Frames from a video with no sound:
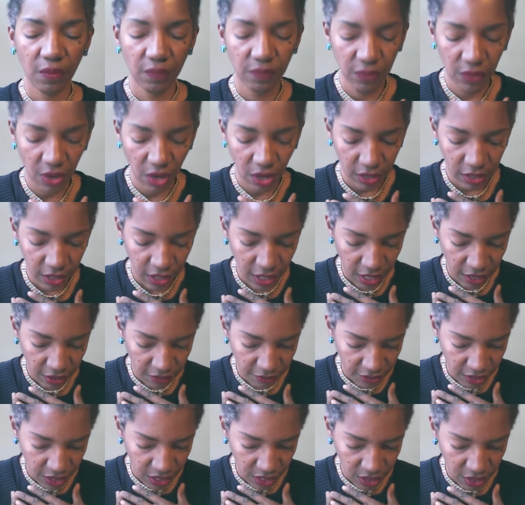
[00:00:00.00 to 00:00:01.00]
not
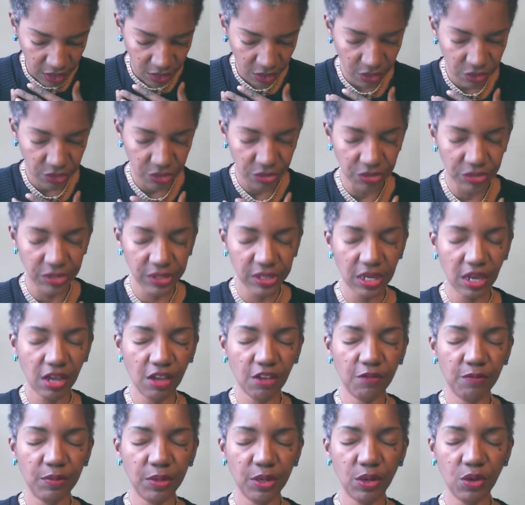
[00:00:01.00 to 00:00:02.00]
caving in on
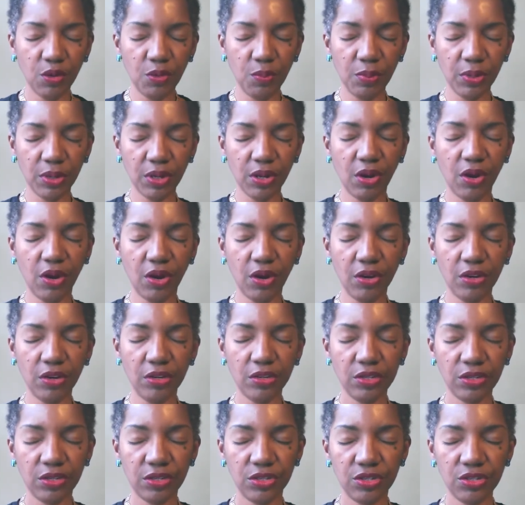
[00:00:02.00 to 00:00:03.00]
yourself, but open
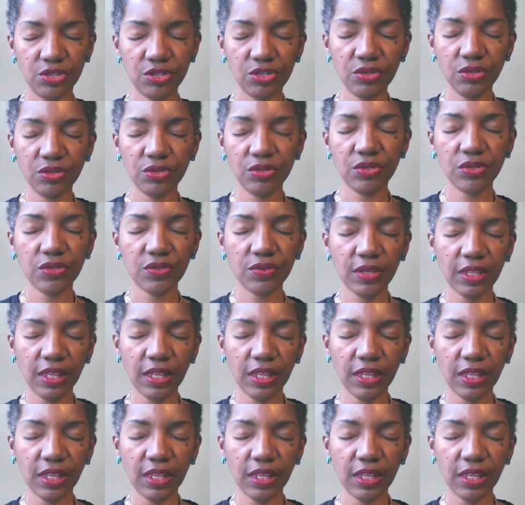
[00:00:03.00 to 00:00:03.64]
heart, shoulders